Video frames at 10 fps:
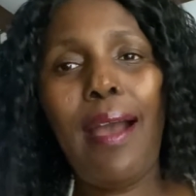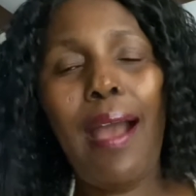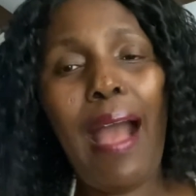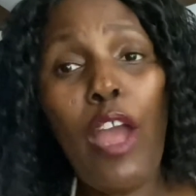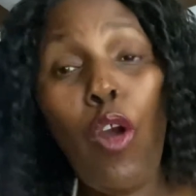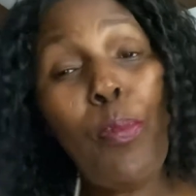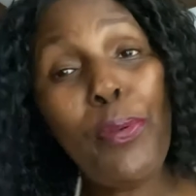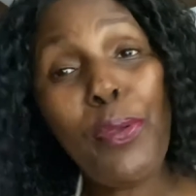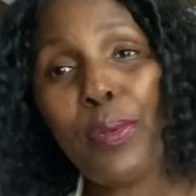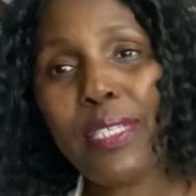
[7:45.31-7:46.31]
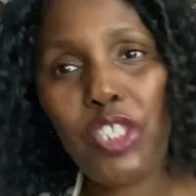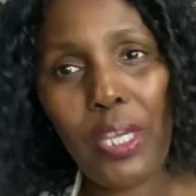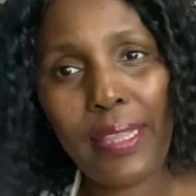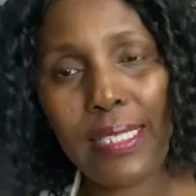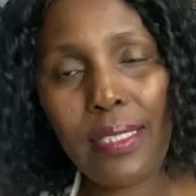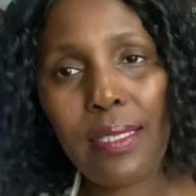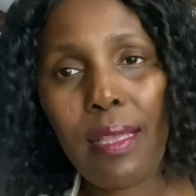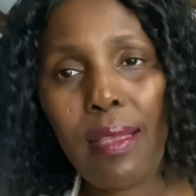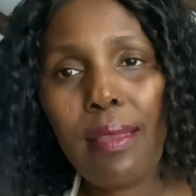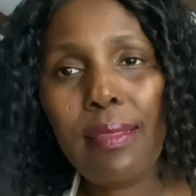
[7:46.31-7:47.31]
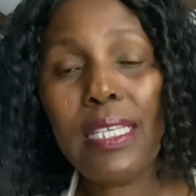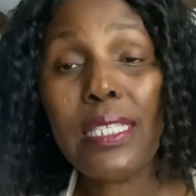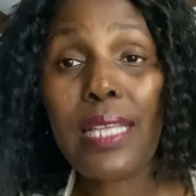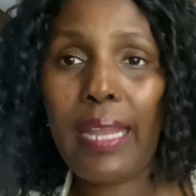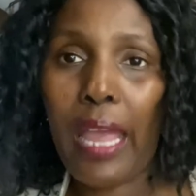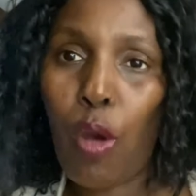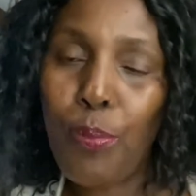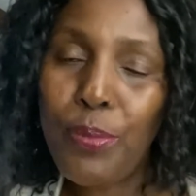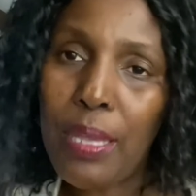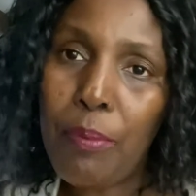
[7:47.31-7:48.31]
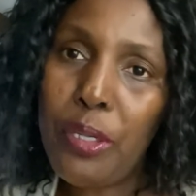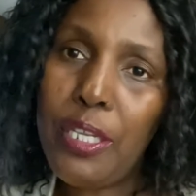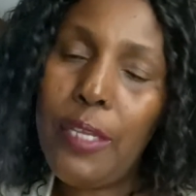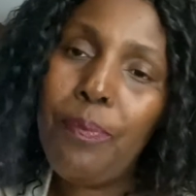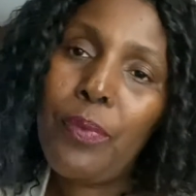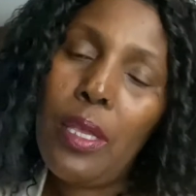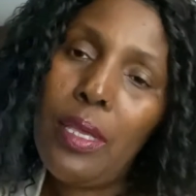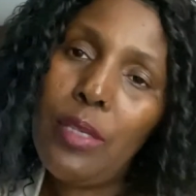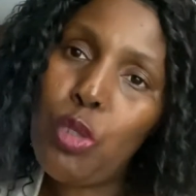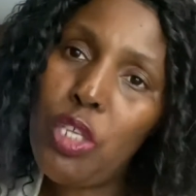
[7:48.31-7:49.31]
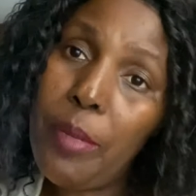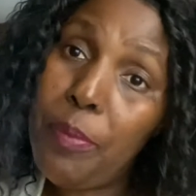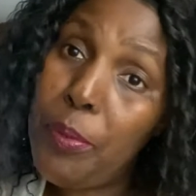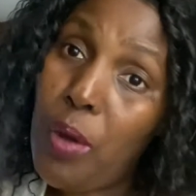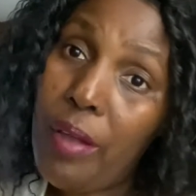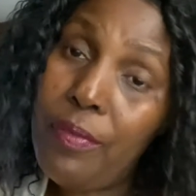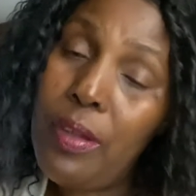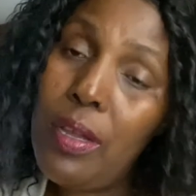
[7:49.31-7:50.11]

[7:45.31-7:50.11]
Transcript: I hope you will share this. This can help somebody, especially people who have